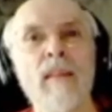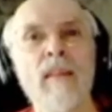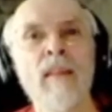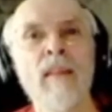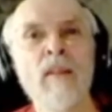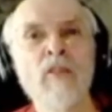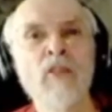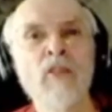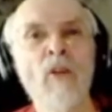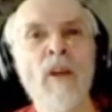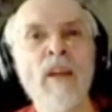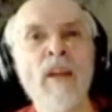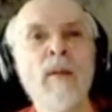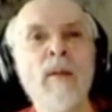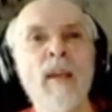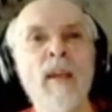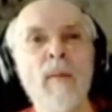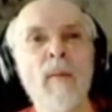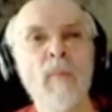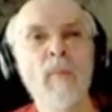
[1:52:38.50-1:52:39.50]
There's going
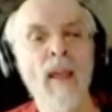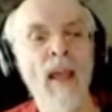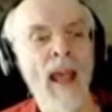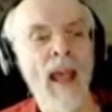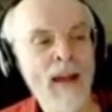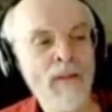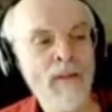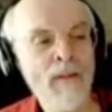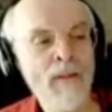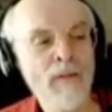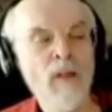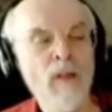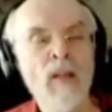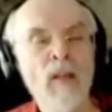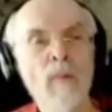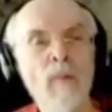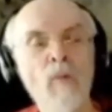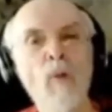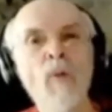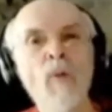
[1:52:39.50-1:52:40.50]
to have to be
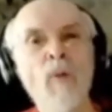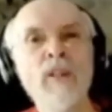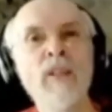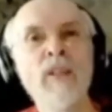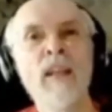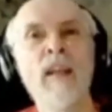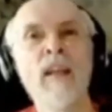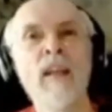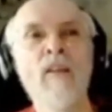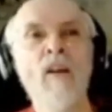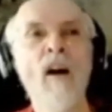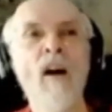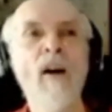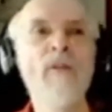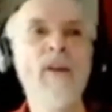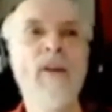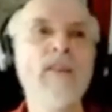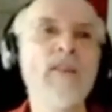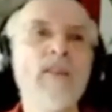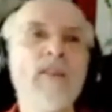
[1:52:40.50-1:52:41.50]
a moment in
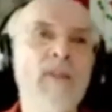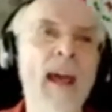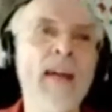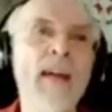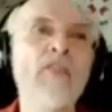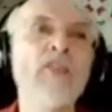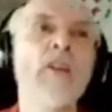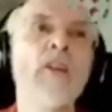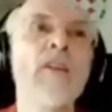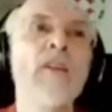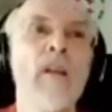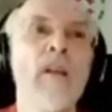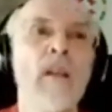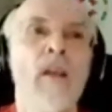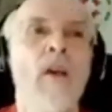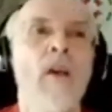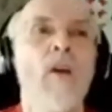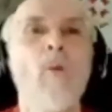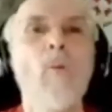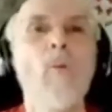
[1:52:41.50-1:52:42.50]
offensive action
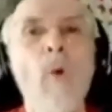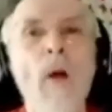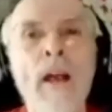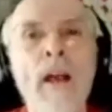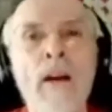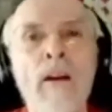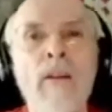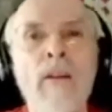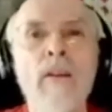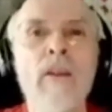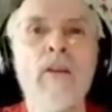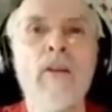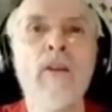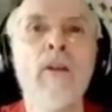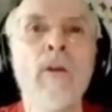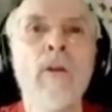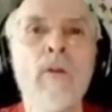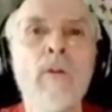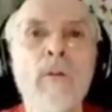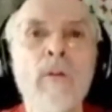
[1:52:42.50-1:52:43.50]
where
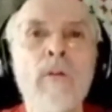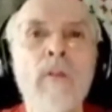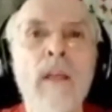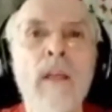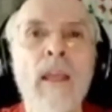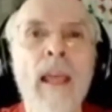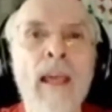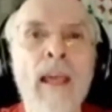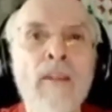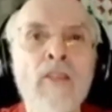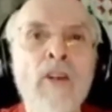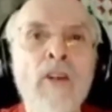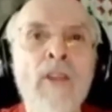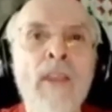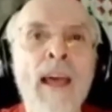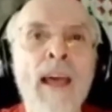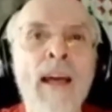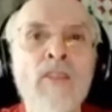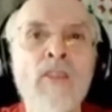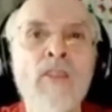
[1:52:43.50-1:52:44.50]
you enter
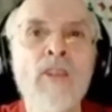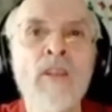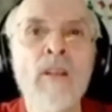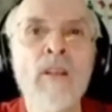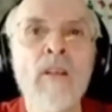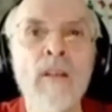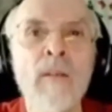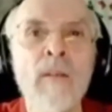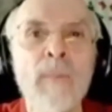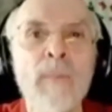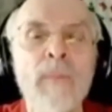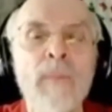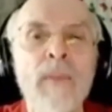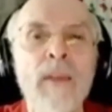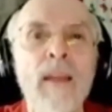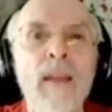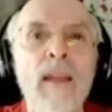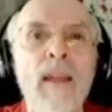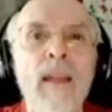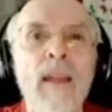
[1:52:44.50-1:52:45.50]
that circle
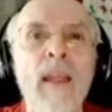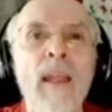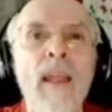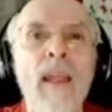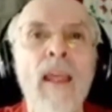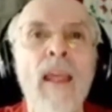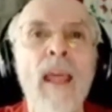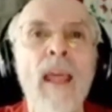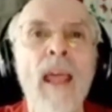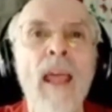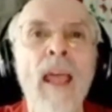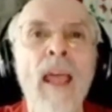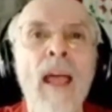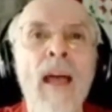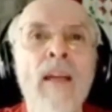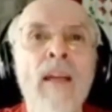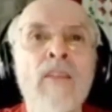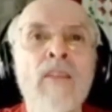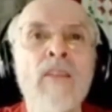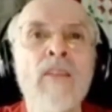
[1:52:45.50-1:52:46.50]

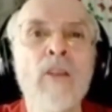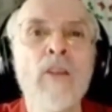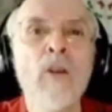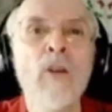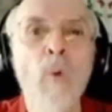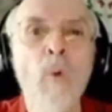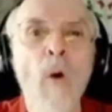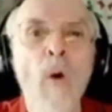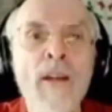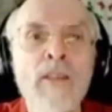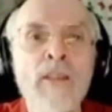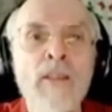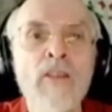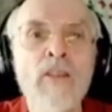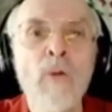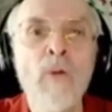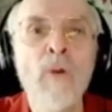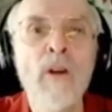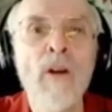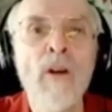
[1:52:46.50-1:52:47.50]
and you want to
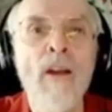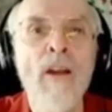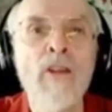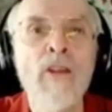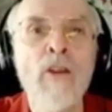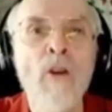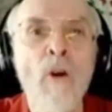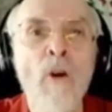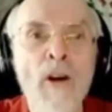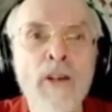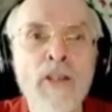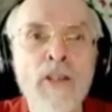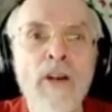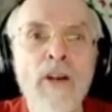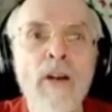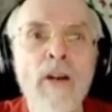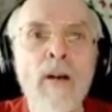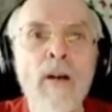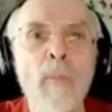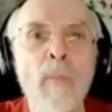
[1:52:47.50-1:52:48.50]
do it on your
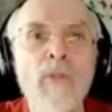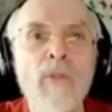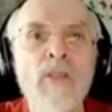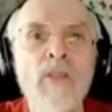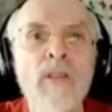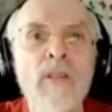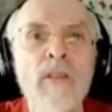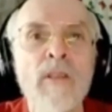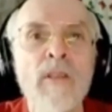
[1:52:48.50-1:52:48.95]
terms.